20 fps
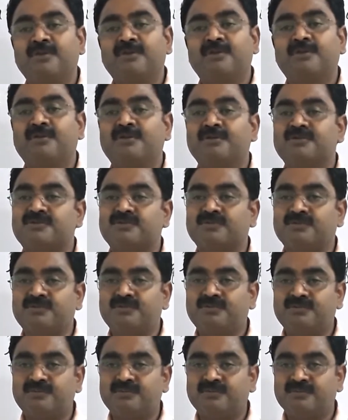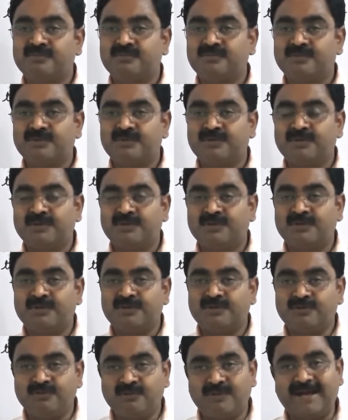so
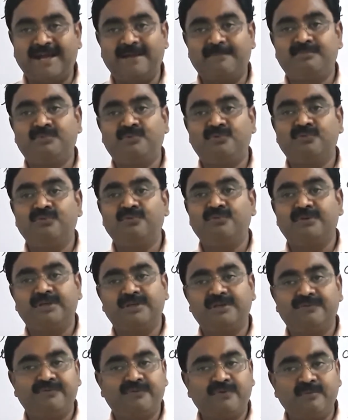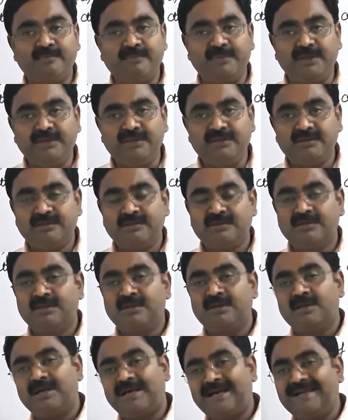you have to inform me.
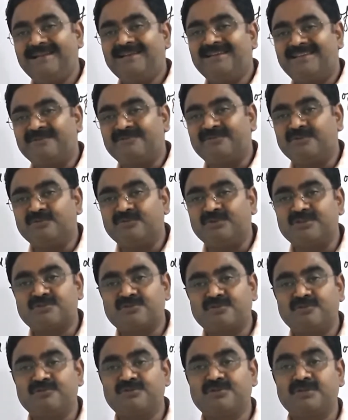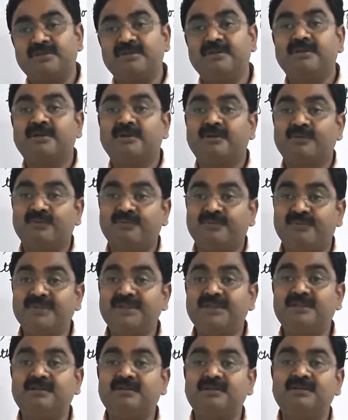I'll give you the solution with
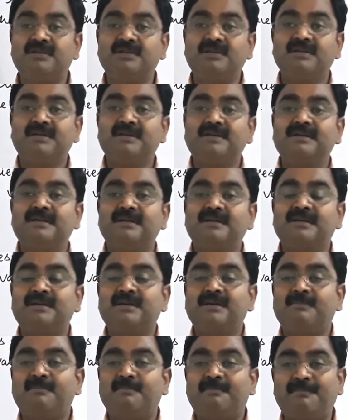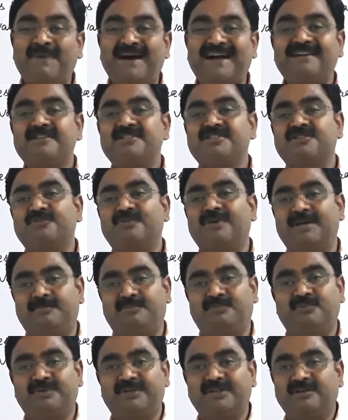the parts you have to
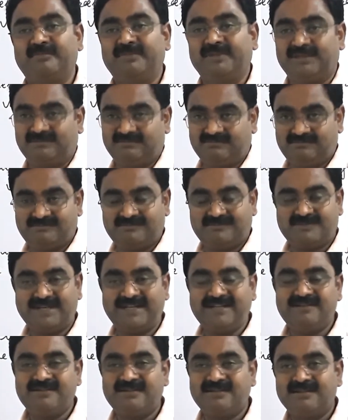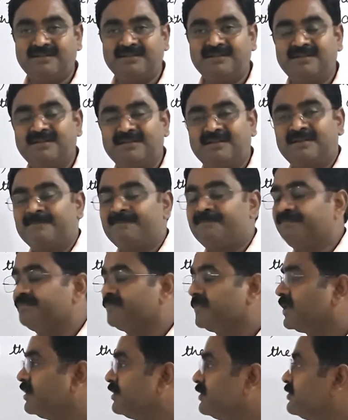tell me, right?
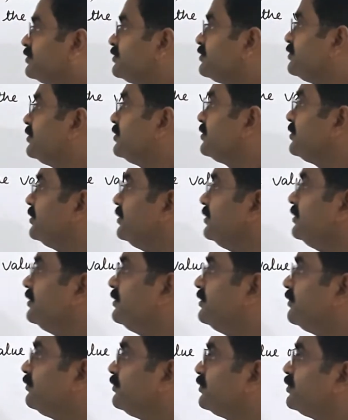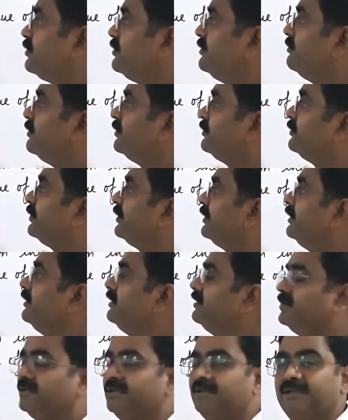So see the question number 3.
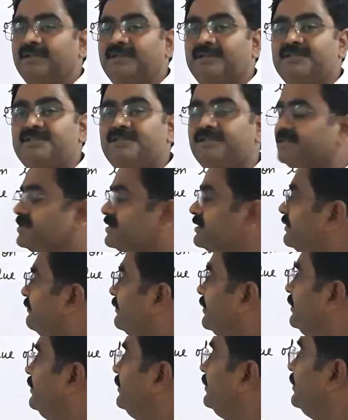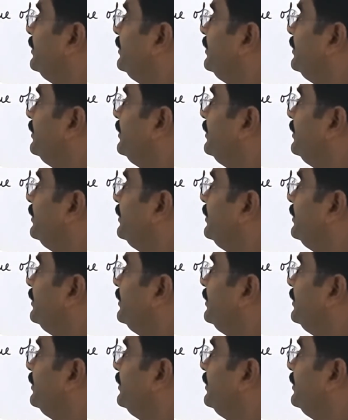In this it is given,